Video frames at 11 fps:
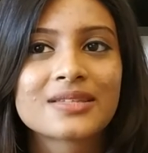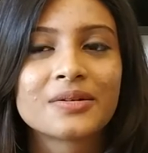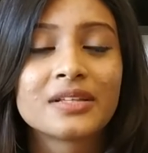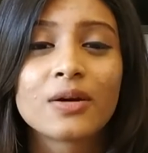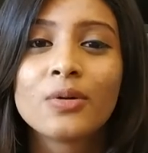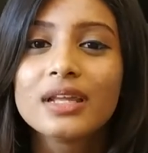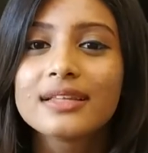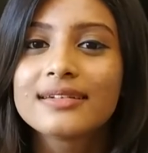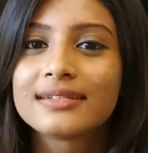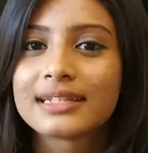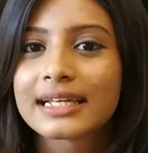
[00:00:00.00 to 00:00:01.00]
So only
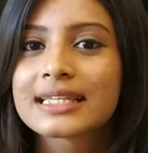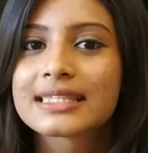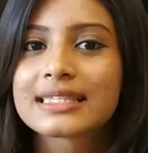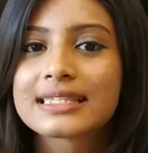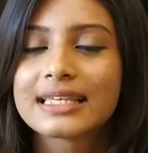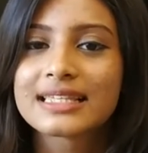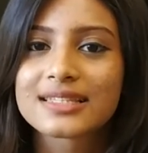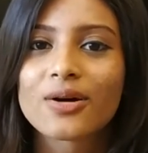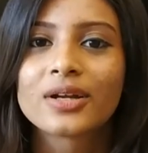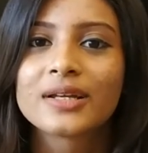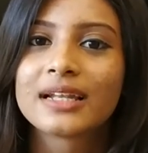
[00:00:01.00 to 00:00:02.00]
the tricks is
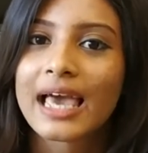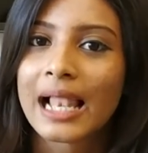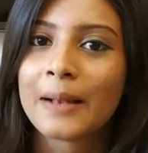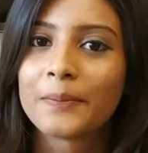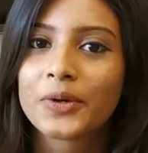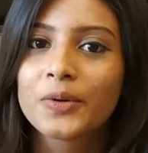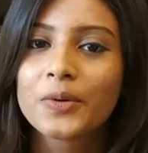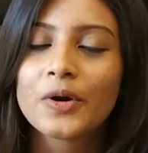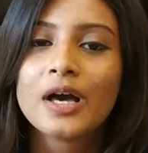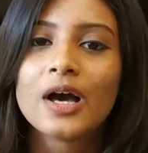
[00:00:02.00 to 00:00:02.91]
not gonna help you.